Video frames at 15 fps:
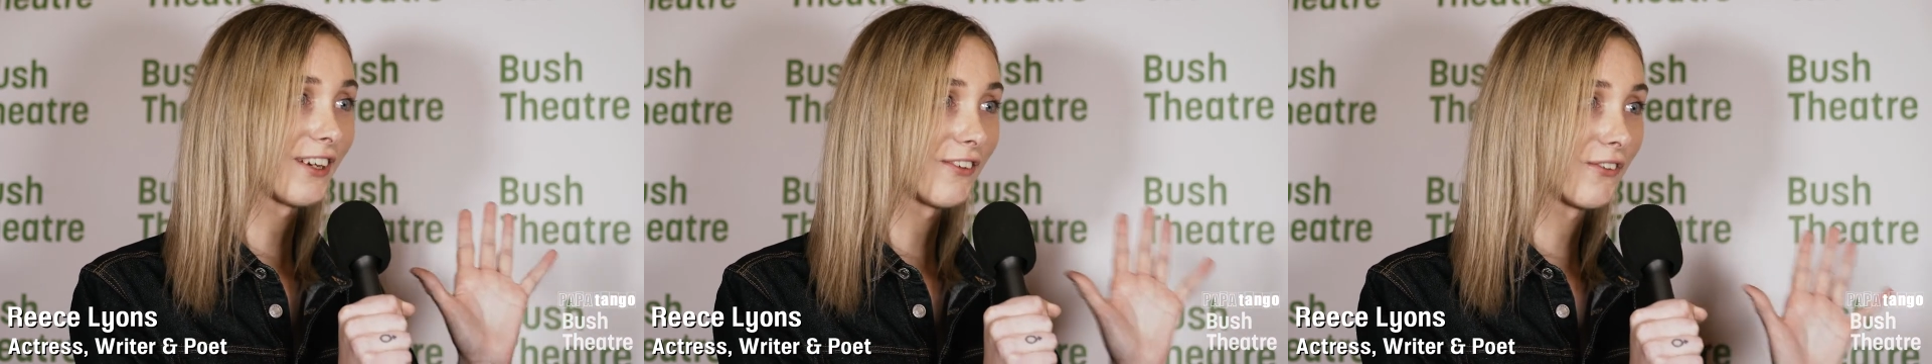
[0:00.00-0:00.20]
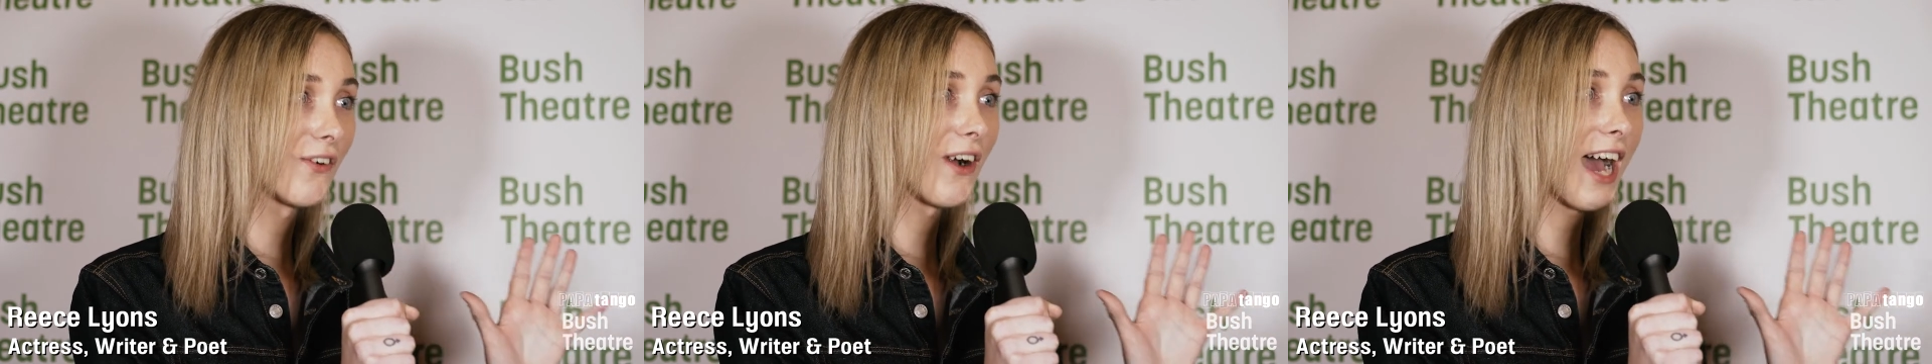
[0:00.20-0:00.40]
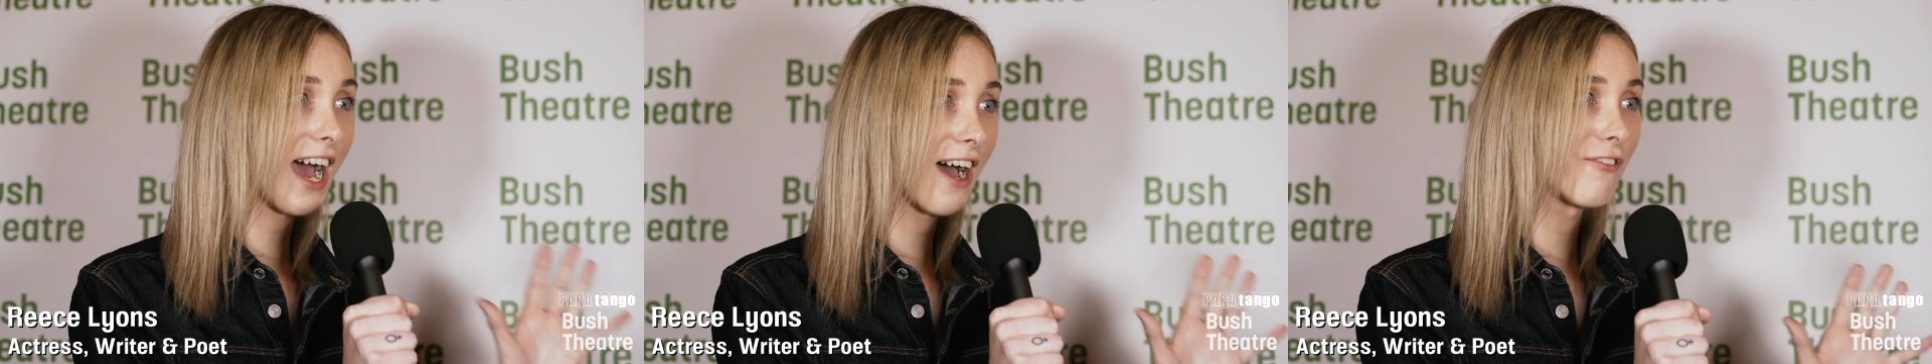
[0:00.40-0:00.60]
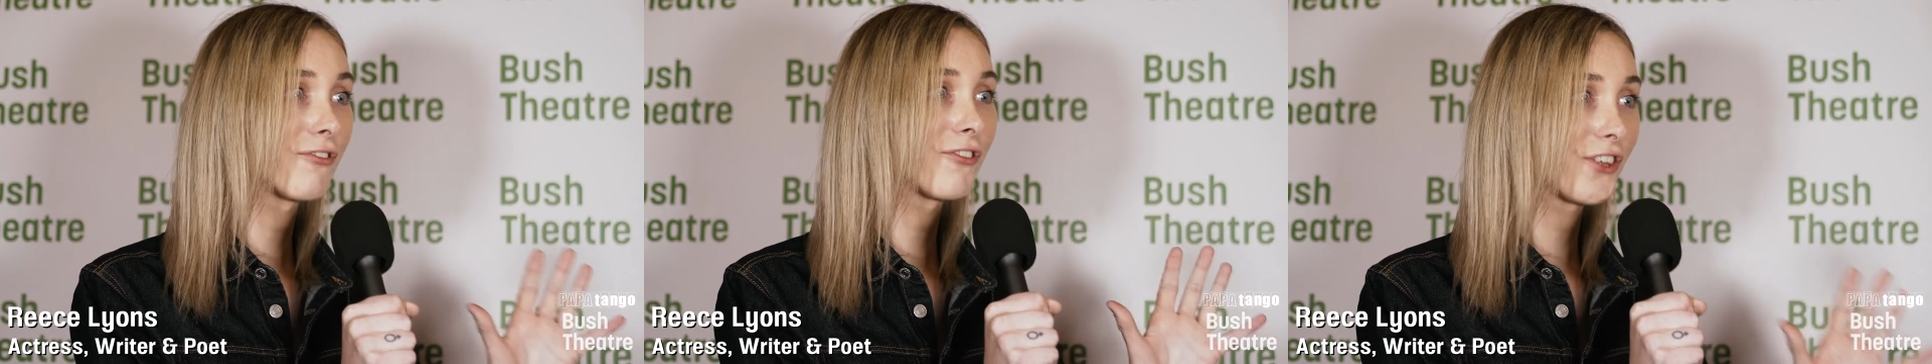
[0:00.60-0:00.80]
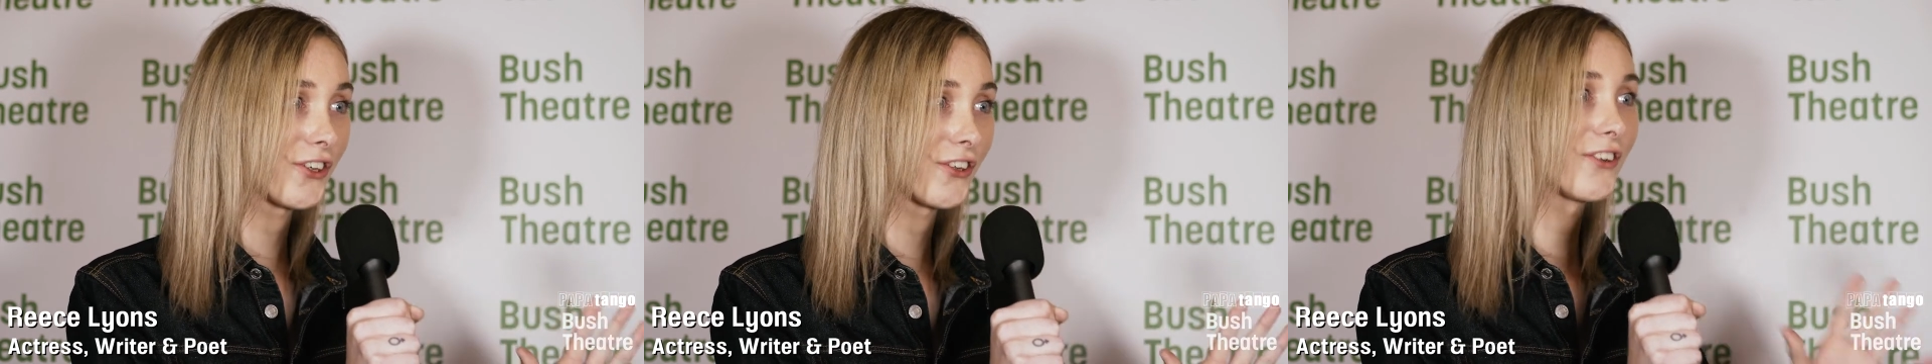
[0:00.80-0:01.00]
it will
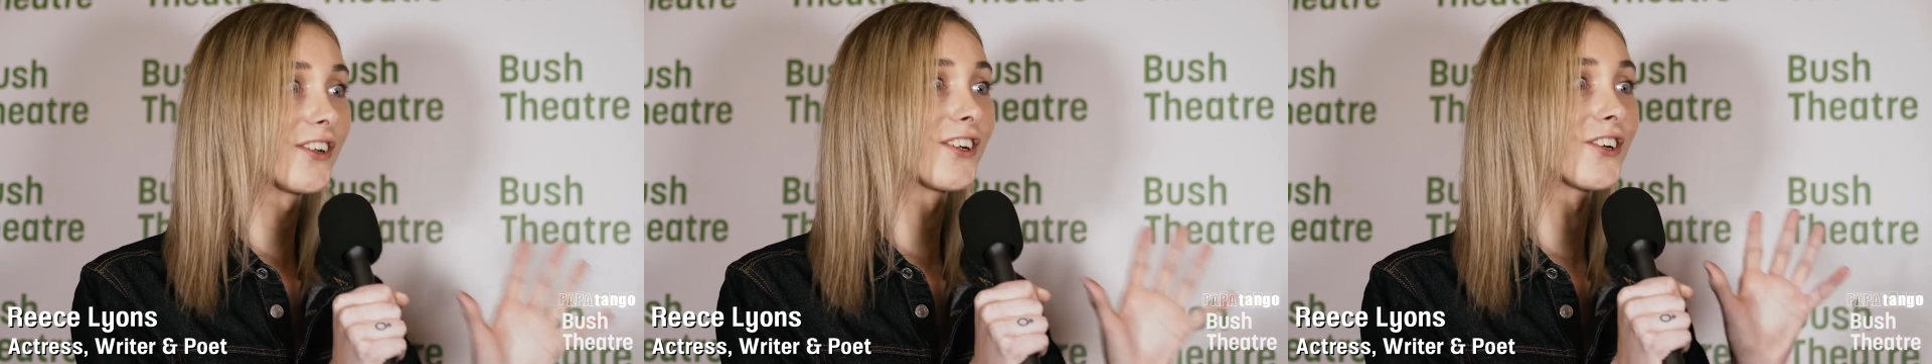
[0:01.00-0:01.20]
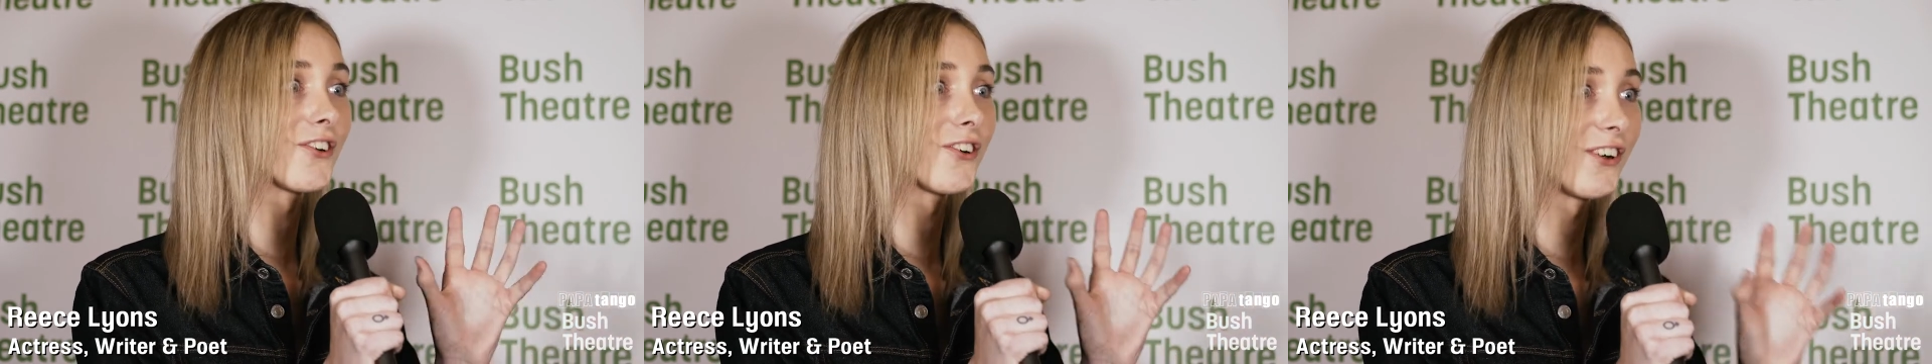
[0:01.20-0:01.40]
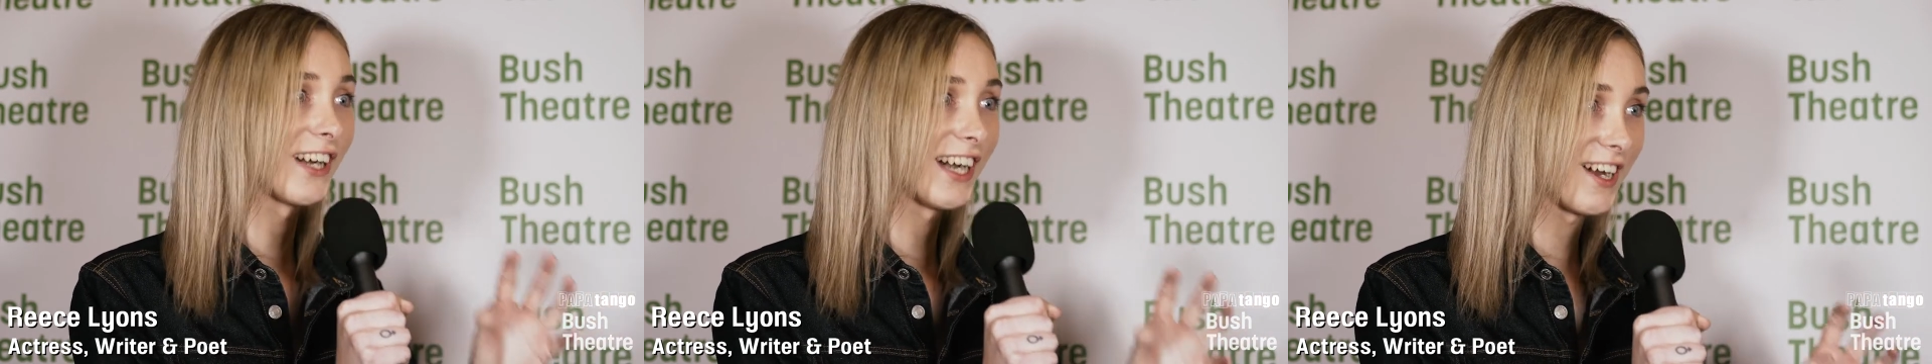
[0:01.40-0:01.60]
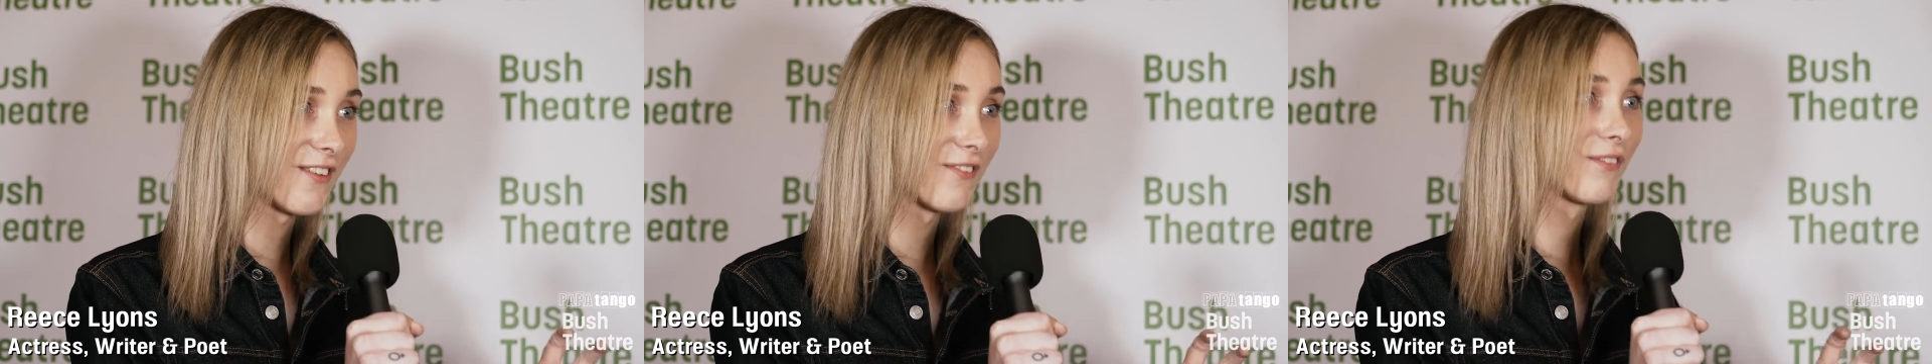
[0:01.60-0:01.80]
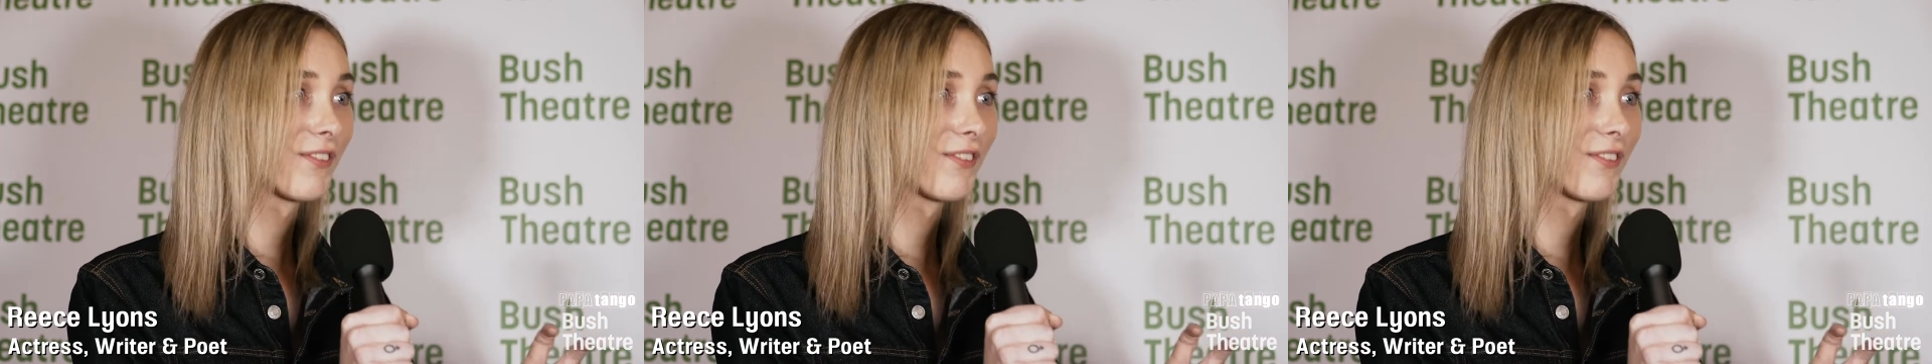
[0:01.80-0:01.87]
have you gripped.